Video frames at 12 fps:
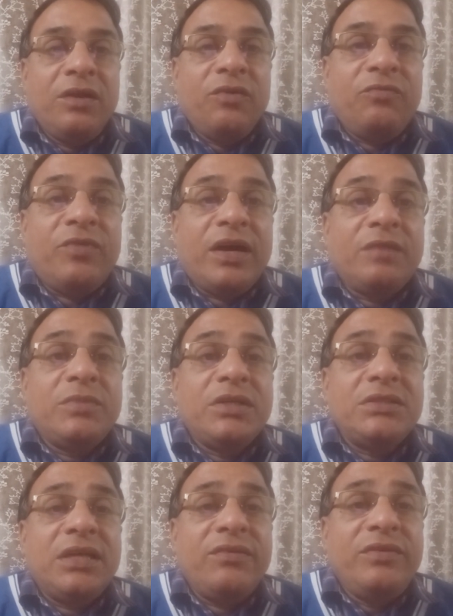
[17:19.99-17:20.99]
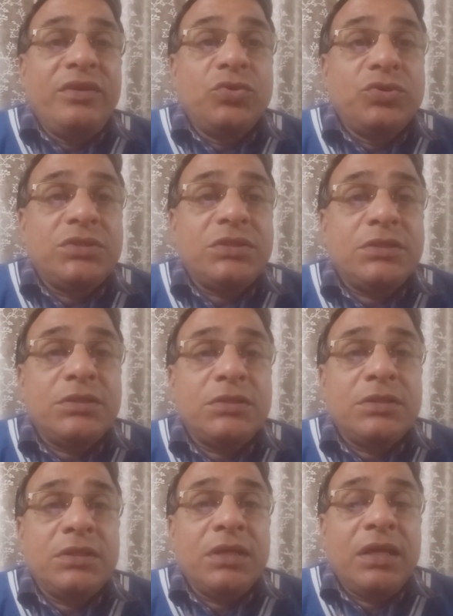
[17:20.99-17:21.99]
farmers have used
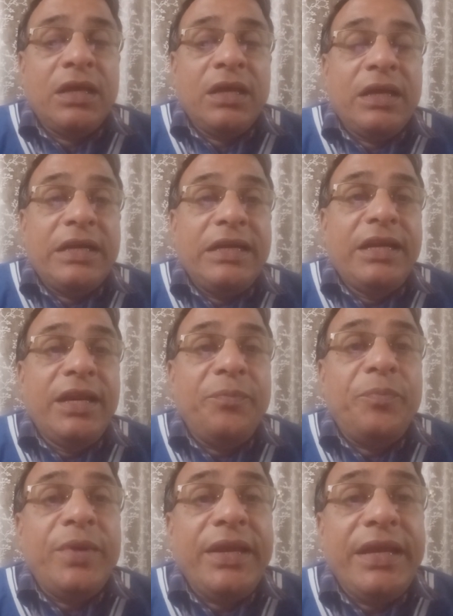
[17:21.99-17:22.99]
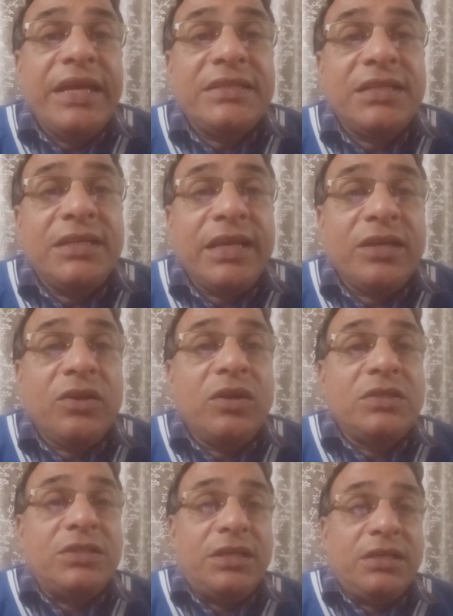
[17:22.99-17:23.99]
drip irrigation
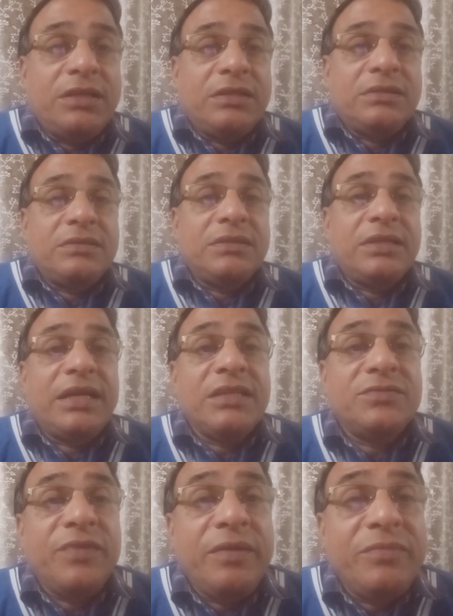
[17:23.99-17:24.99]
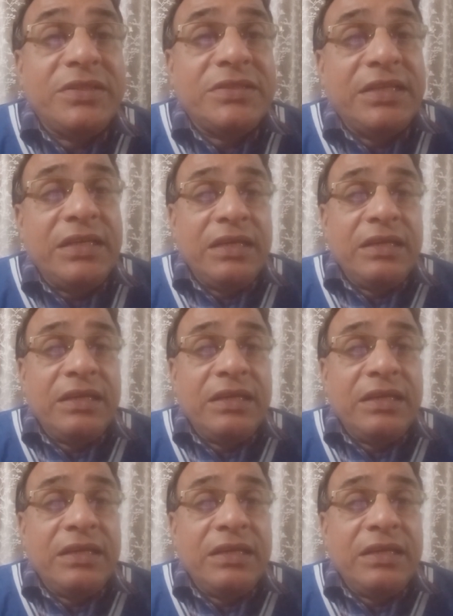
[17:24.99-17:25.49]
technology that is famous in